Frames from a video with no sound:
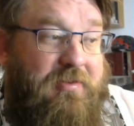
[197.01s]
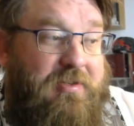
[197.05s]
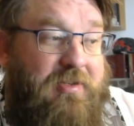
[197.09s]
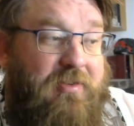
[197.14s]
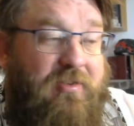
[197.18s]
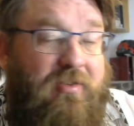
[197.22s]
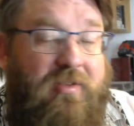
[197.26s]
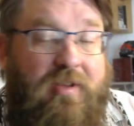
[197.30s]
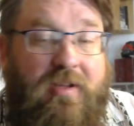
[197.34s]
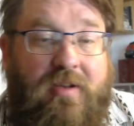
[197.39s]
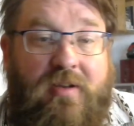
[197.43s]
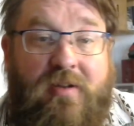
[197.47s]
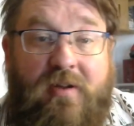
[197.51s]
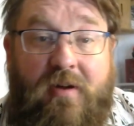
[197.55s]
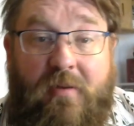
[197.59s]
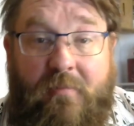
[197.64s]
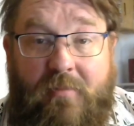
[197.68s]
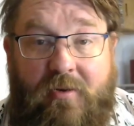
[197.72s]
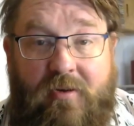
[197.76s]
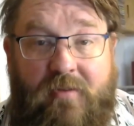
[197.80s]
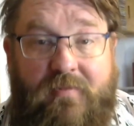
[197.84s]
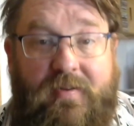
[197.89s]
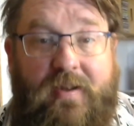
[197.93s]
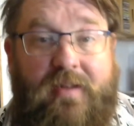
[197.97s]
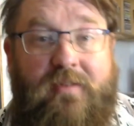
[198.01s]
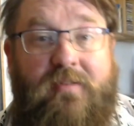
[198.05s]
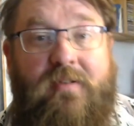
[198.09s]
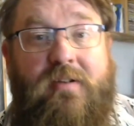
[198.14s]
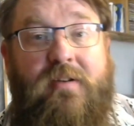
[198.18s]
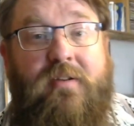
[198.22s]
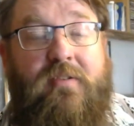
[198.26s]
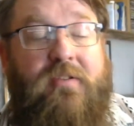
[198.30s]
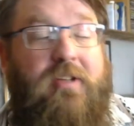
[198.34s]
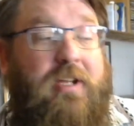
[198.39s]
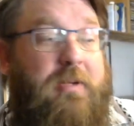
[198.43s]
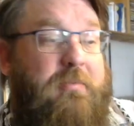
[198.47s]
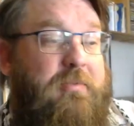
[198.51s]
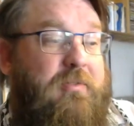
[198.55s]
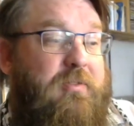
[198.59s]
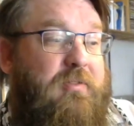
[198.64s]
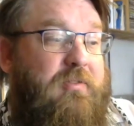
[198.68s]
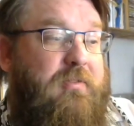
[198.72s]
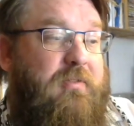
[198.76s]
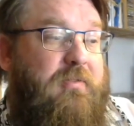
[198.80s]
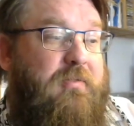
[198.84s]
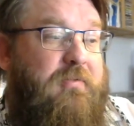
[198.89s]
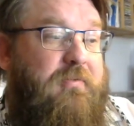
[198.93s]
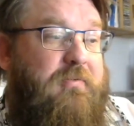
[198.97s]
just the number of
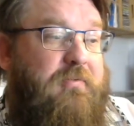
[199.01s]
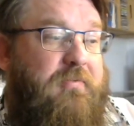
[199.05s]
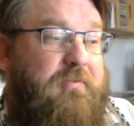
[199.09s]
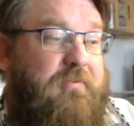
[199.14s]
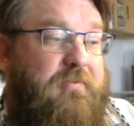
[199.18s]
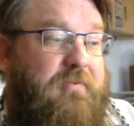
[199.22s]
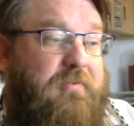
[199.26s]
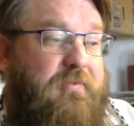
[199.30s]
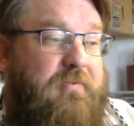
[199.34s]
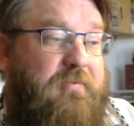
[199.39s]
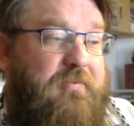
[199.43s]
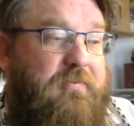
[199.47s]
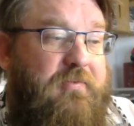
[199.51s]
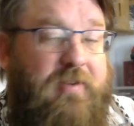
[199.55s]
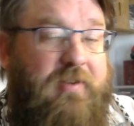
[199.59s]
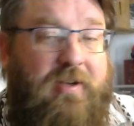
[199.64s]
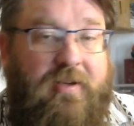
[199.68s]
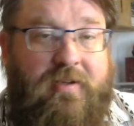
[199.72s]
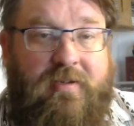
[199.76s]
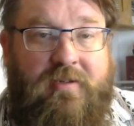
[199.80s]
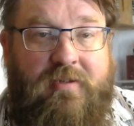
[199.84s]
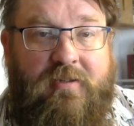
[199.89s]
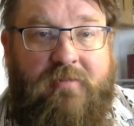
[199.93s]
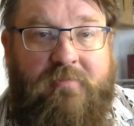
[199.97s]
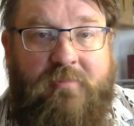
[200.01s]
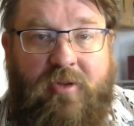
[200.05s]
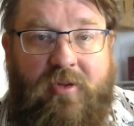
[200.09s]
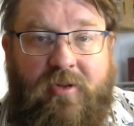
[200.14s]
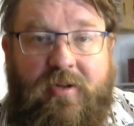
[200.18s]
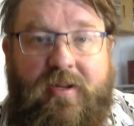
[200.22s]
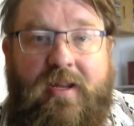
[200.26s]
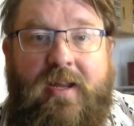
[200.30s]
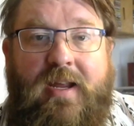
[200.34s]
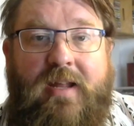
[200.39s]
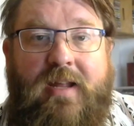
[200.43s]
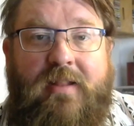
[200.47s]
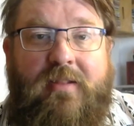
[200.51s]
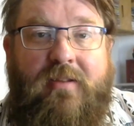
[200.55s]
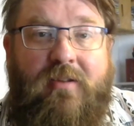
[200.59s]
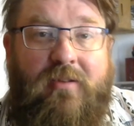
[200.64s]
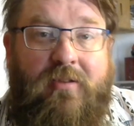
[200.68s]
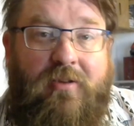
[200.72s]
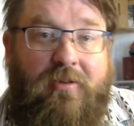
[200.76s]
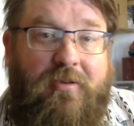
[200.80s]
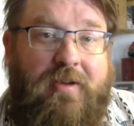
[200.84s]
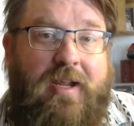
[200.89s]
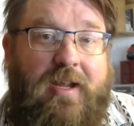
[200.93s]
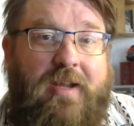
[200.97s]
x-intercepts from looking at the
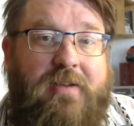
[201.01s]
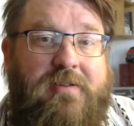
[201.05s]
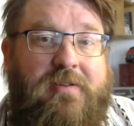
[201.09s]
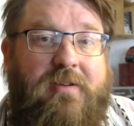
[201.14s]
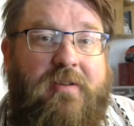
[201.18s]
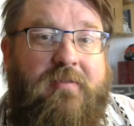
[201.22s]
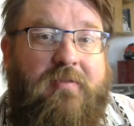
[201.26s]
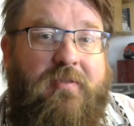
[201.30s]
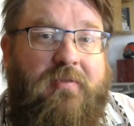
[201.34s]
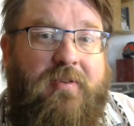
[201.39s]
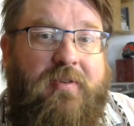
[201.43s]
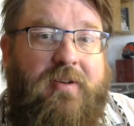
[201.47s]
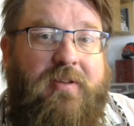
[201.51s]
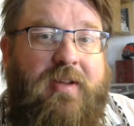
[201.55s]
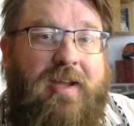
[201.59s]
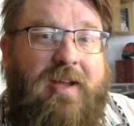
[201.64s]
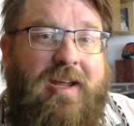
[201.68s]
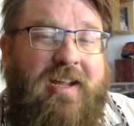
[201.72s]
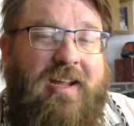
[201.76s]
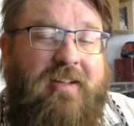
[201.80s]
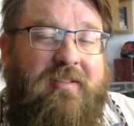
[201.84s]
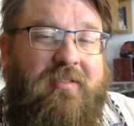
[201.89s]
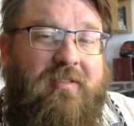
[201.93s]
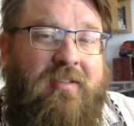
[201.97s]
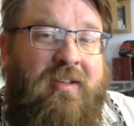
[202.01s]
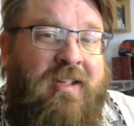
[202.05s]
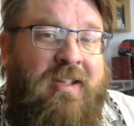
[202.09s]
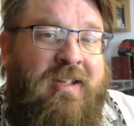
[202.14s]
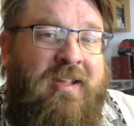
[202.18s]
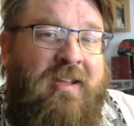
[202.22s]
location of the vertex